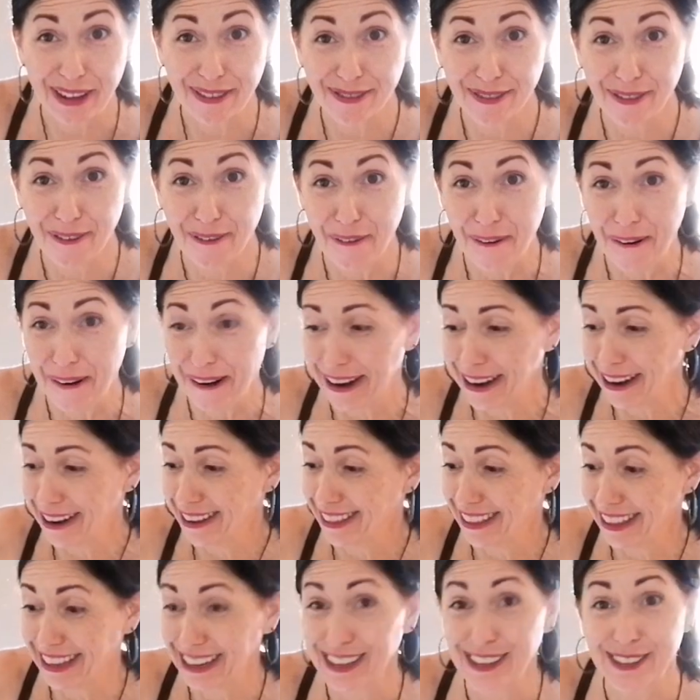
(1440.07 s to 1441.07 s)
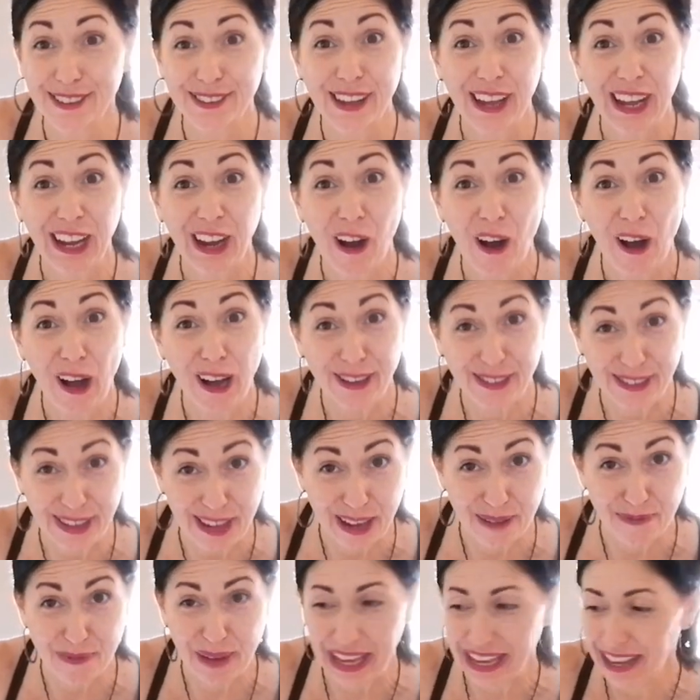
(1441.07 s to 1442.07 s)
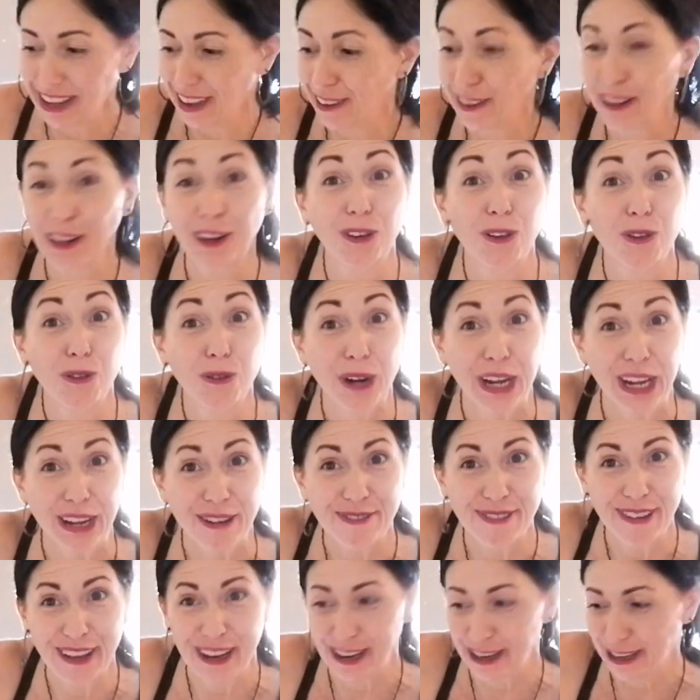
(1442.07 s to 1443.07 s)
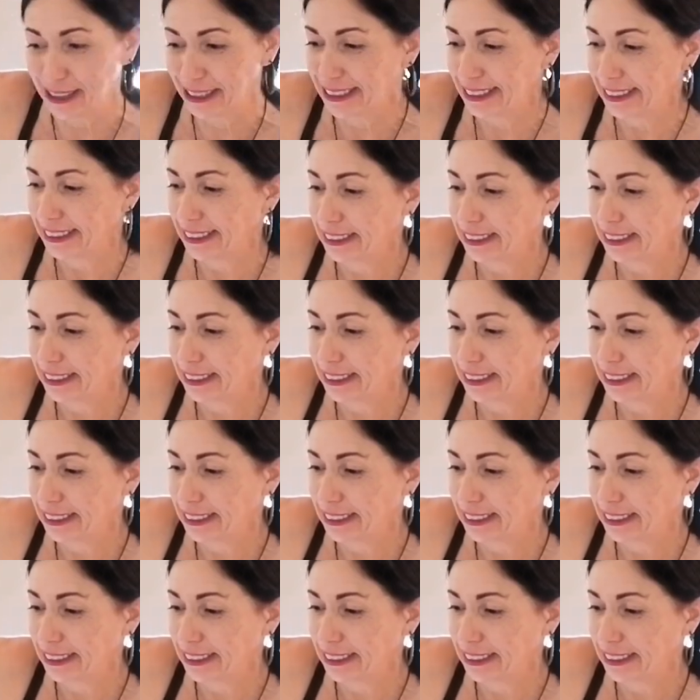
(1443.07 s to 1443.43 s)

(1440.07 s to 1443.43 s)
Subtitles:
before that is causing me a little grief here.